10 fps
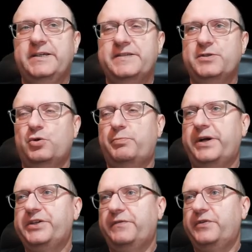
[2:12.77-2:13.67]
So
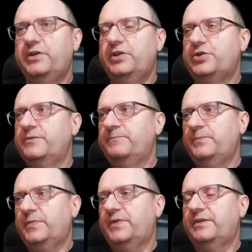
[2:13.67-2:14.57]
by
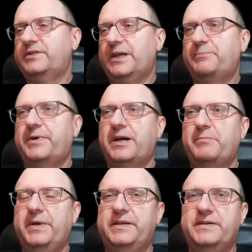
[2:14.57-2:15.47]
definition, the deck
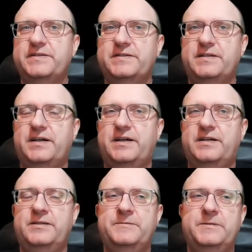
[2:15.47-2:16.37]
parameters
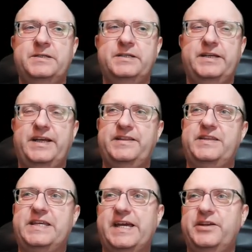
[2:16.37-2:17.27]
are at
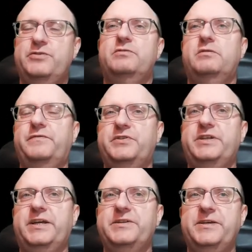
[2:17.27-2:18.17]
the end of a
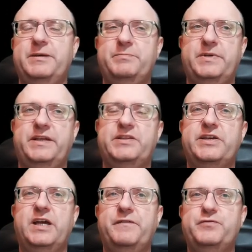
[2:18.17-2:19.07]
deck name and
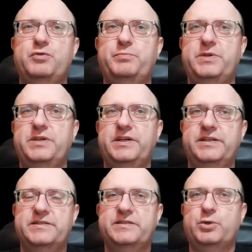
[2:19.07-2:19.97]
they have to be
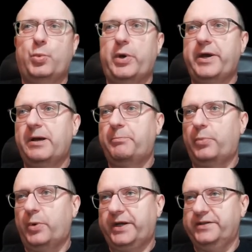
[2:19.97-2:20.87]
in square
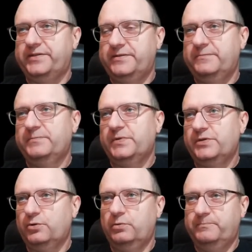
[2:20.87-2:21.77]
brackets.
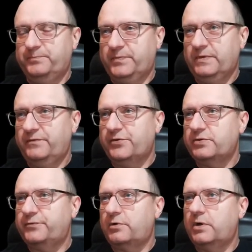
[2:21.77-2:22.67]
So first
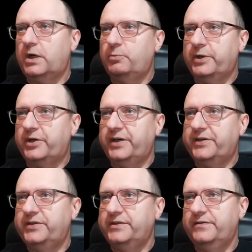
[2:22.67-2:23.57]
of all, I will
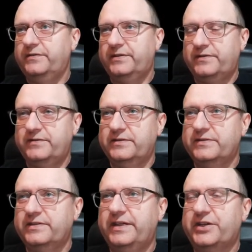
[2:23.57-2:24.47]
click here that
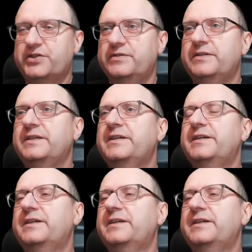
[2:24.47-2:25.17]
the selection